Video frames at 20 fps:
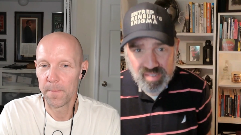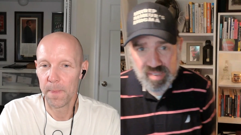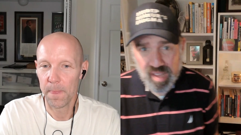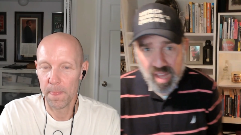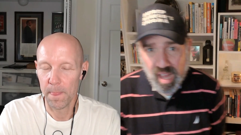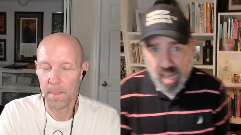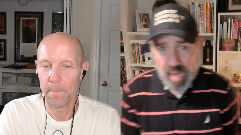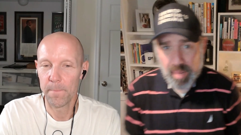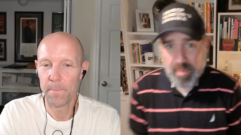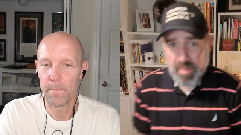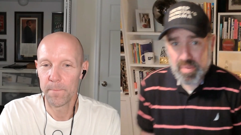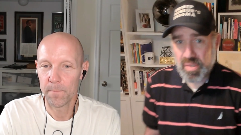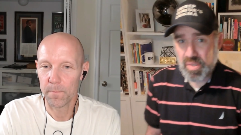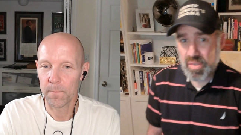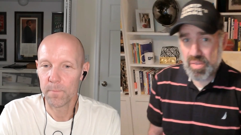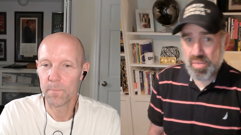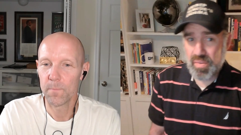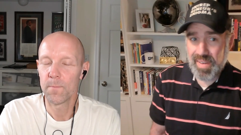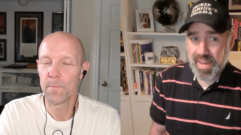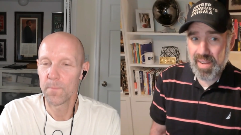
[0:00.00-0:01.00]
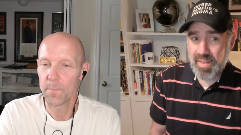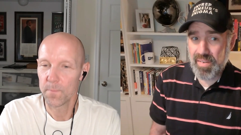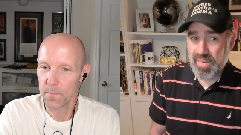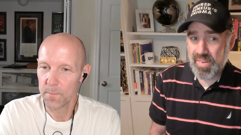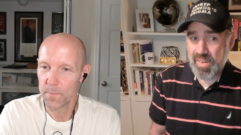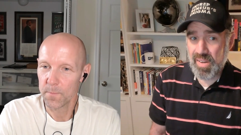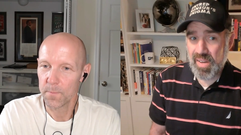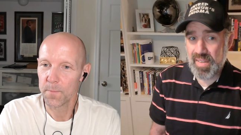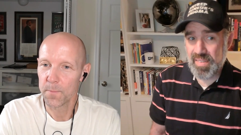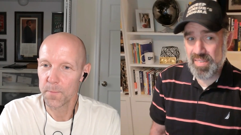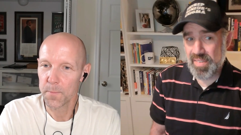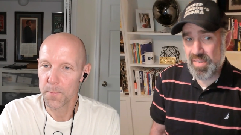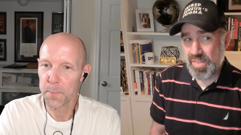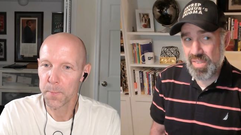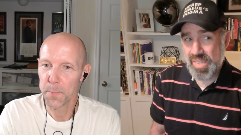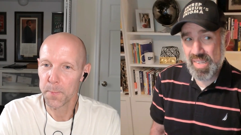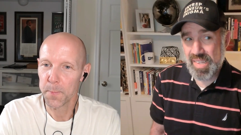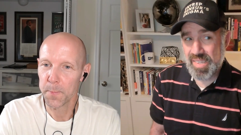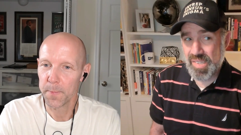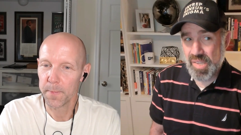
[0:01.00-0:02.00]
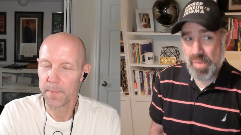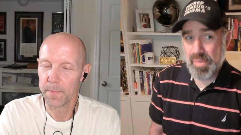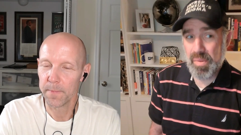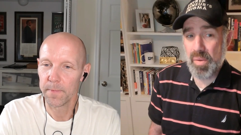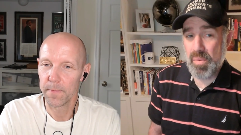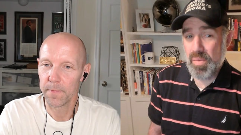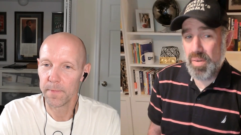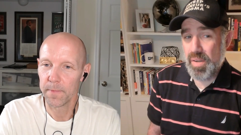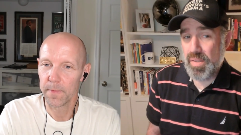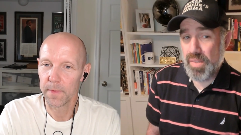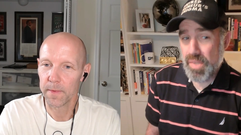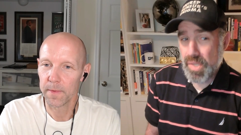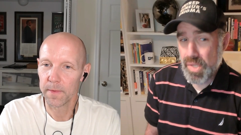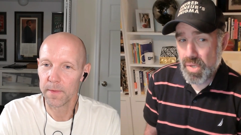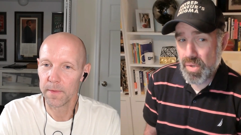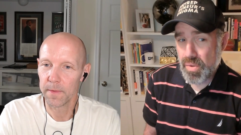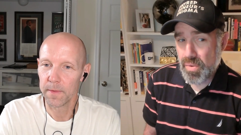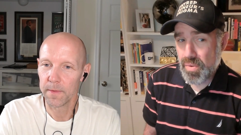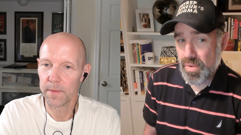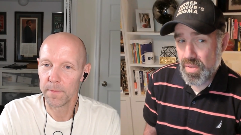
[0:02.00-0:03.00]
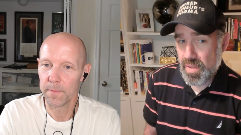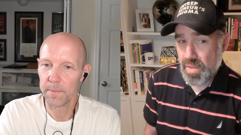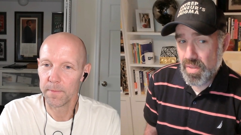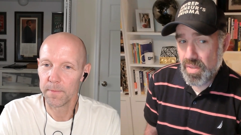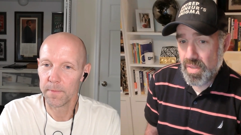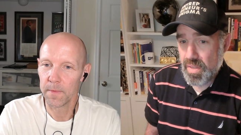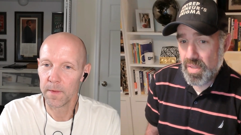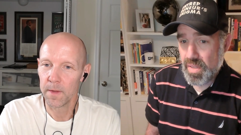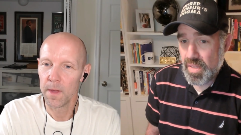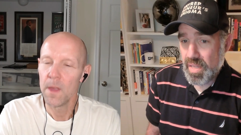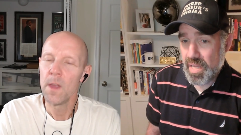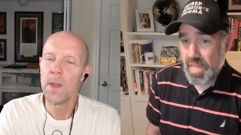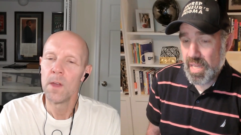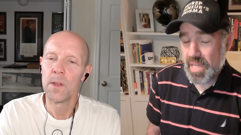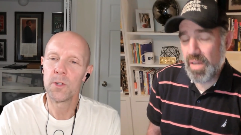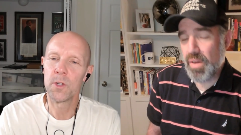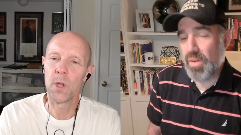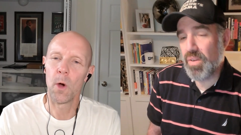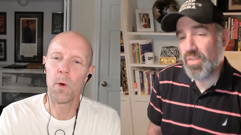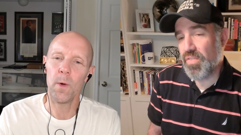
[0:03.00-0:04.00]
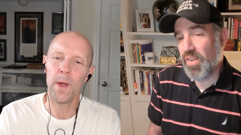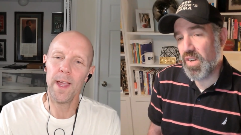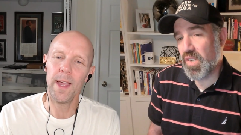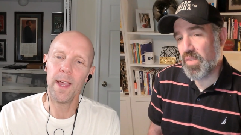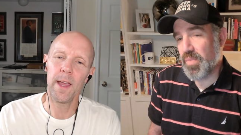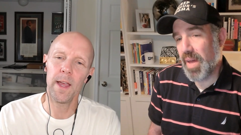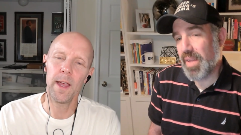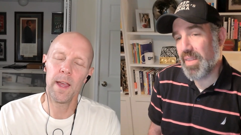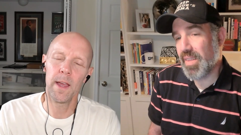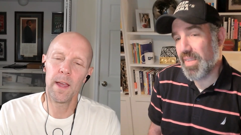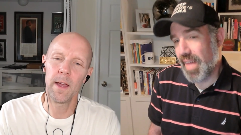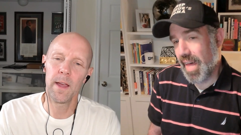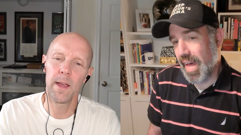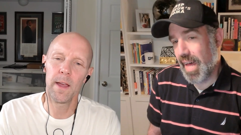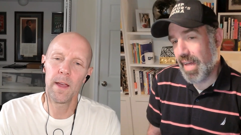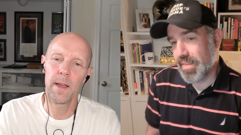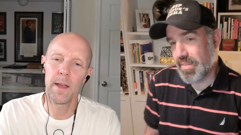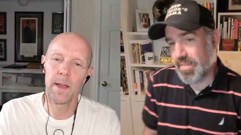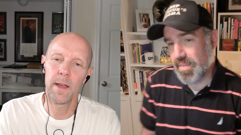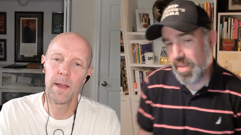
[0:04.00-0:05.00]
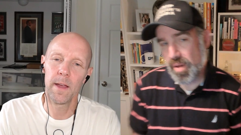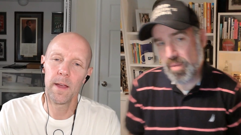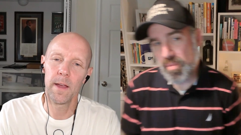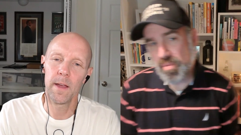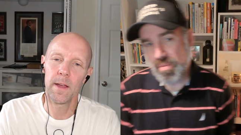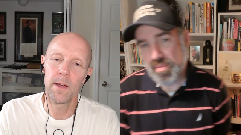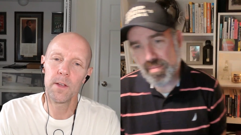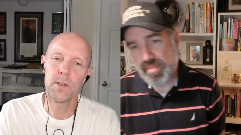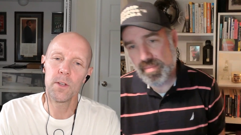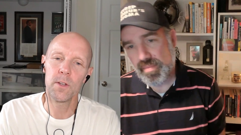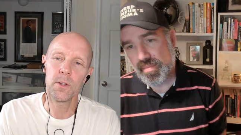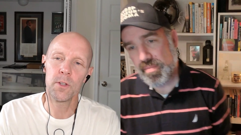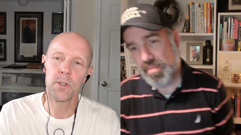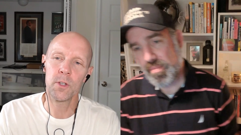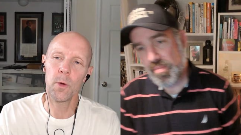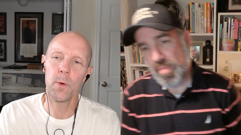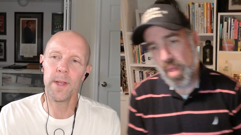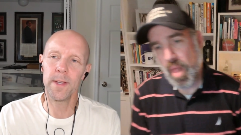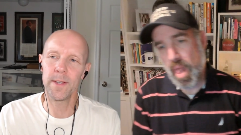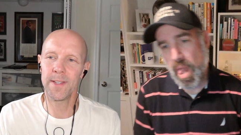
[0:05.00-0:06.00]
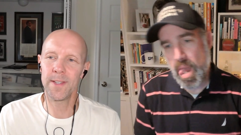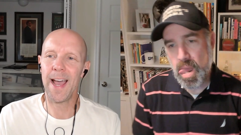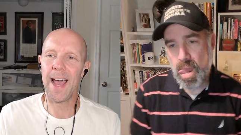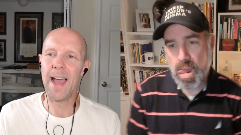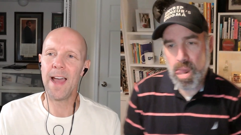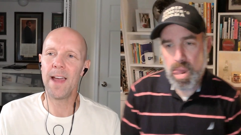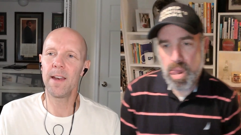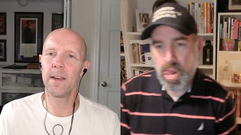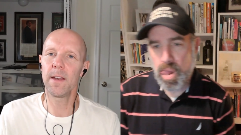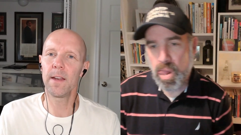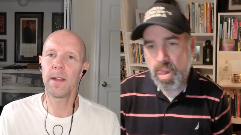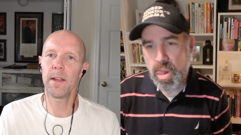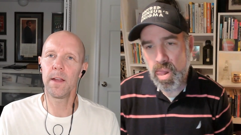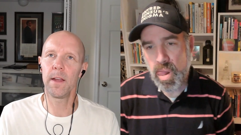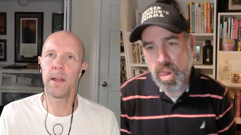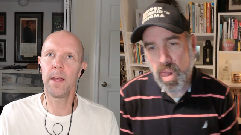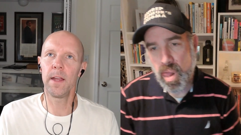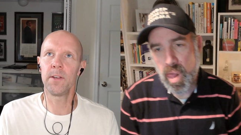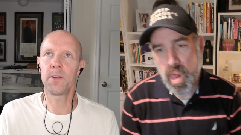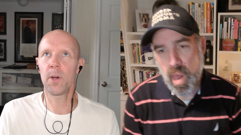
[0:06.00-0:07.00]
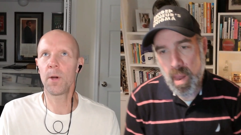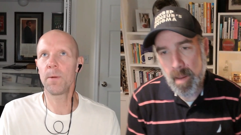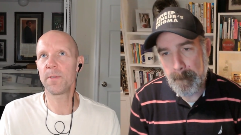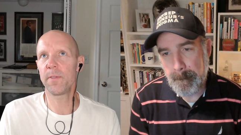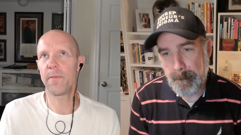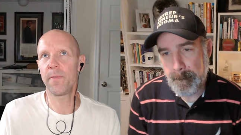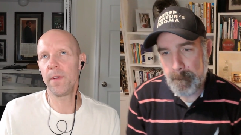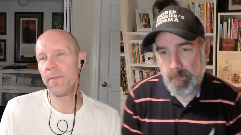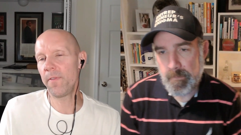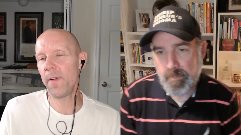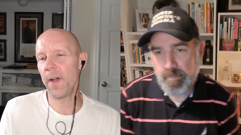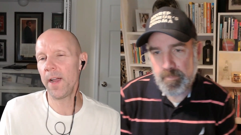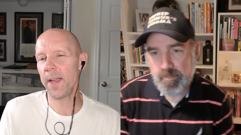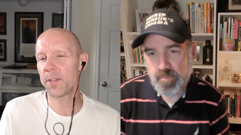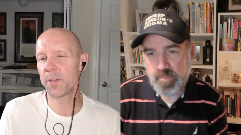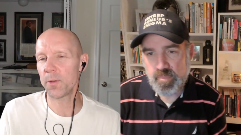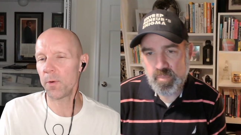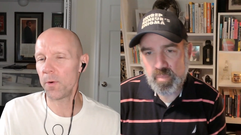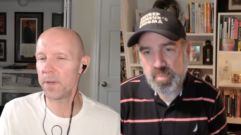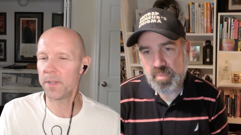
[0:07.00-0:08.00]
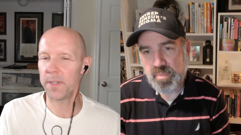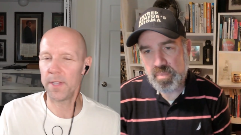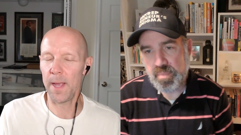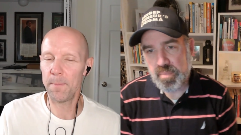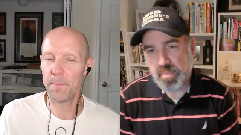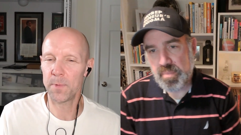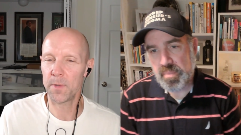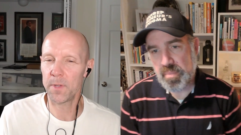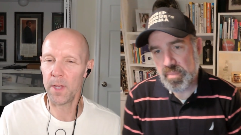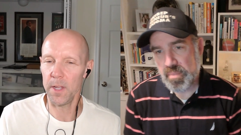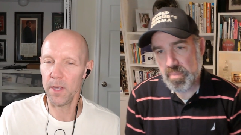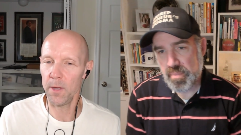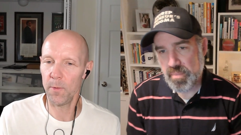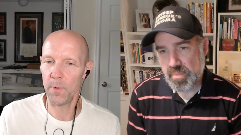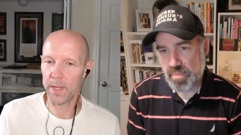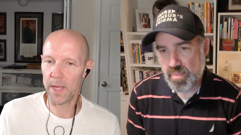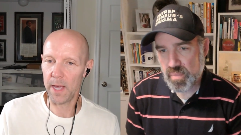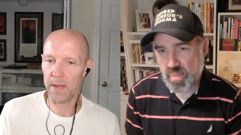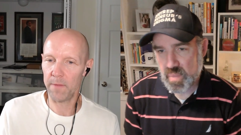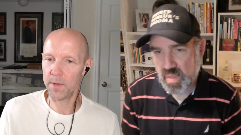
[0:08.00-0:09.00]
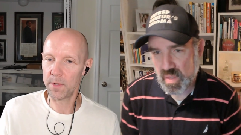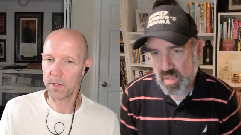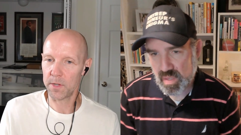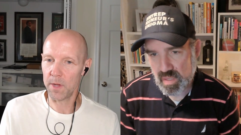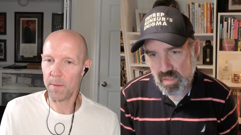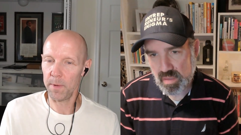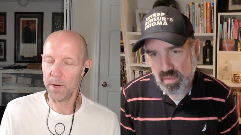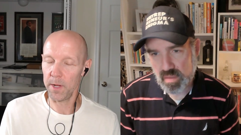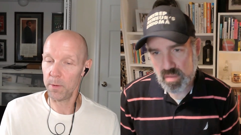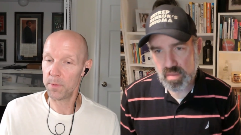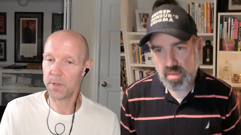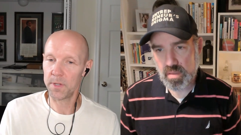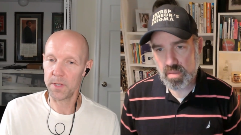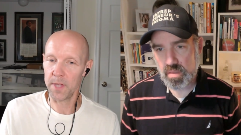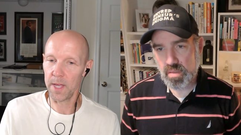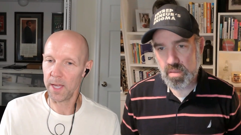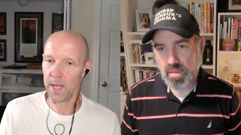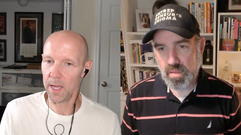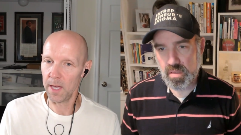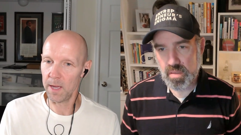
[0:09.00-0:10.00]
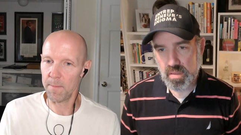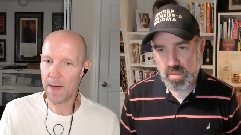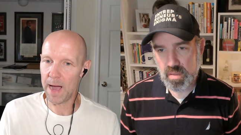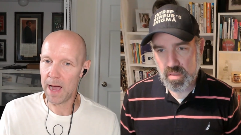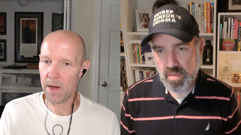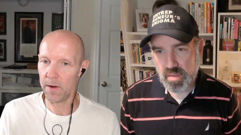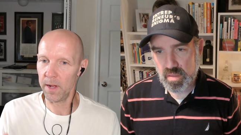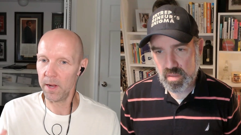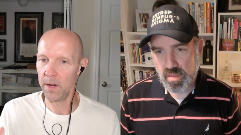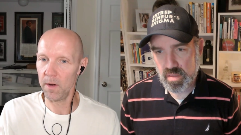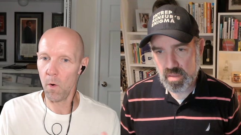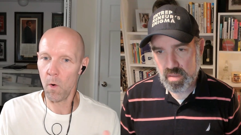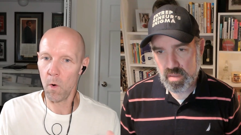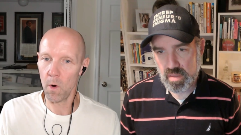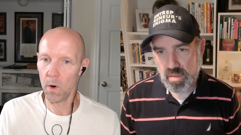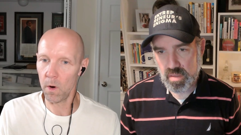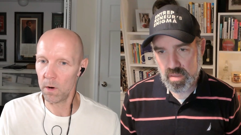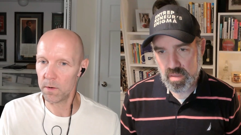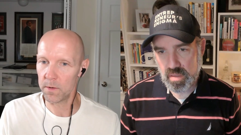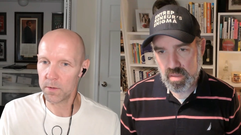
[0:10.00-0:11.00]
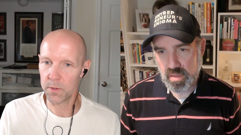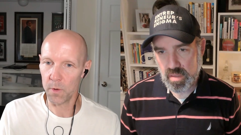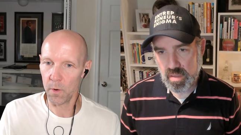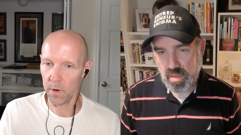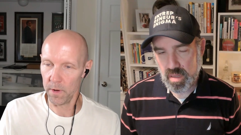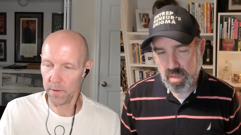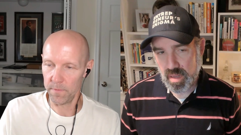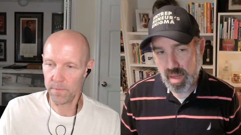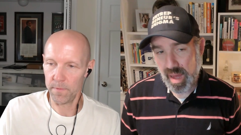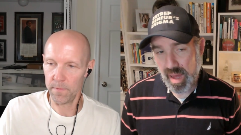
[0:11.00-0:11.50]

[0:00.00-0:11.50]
Speaker 1: at times. You got to realize it's something I want to do. It so, always falls back to that. So,
Speaker 2: so is that in terms of advice or tips that you would give to somebody who's thinking about it or sort of?